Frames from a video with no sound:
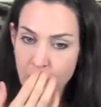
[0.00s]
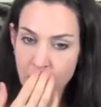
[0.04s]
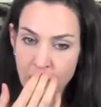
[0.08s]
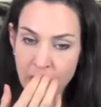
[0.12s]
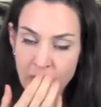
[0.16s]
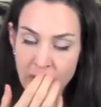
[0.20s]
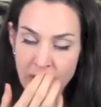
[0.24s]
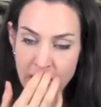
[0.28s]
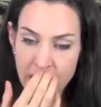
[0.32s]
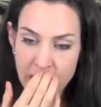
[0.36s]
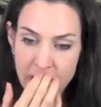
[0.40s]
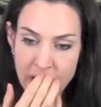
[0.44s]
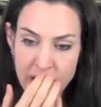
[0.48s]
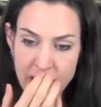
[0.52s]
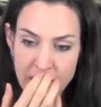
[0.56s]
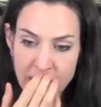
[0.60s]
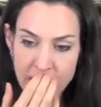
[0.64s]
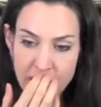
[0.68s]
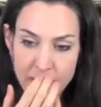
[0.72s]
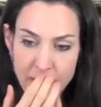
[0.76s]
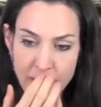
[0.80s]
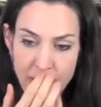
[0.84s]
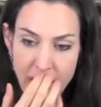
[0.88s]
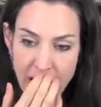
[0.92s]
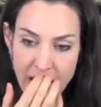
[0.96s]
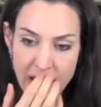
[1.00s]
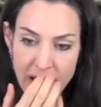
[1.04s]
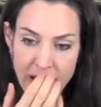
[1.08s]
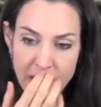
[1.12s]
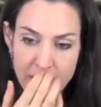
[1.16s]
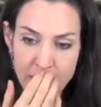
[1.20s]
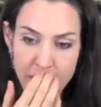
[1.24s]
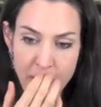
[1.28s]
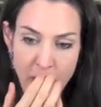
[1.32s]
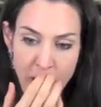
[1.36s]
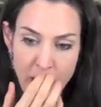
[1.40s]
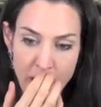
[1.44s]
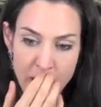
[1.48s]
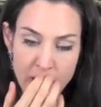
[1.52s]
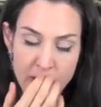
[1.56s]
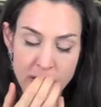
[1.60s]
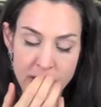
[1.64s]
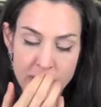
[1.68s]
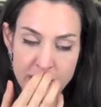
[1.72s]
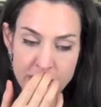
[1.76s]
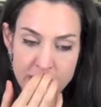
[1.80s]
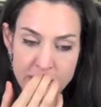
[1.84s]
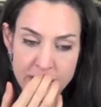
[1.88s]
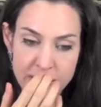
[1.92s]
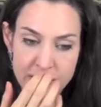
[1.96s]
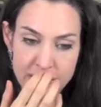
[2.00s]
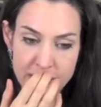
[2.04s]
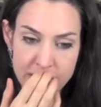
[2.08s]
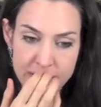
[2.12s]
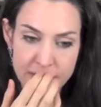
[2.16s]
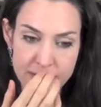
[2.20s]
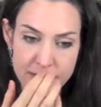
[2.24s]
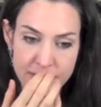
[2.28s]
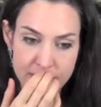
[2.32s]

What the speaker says: We're going to need mighty partners.